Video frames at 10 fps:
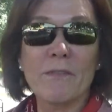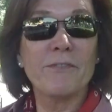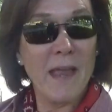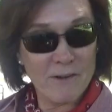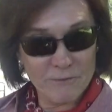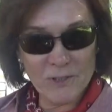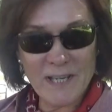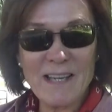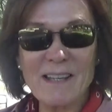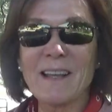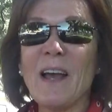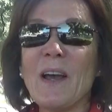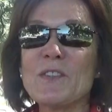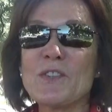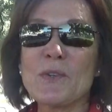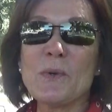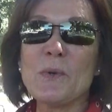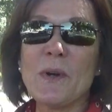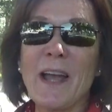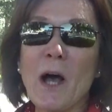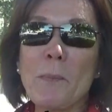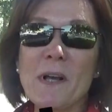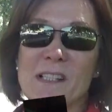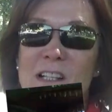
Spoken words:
thankfully, to help us